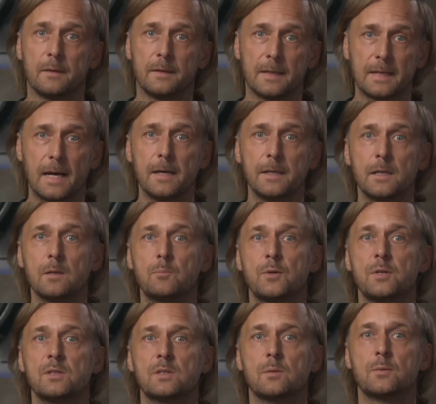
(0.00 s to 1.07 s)
The guiding
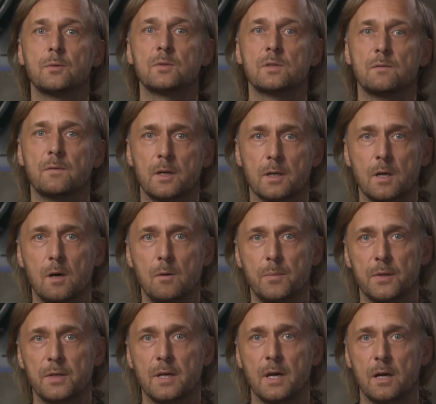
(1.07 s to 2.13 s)
principles of our
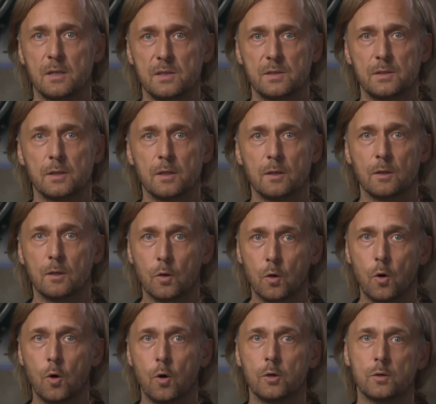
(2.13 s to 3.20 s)
company are still
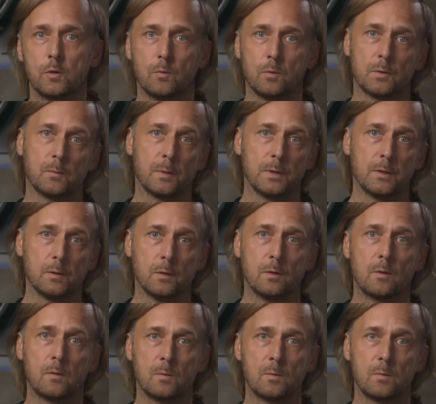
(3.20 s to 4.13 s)
core to what we do.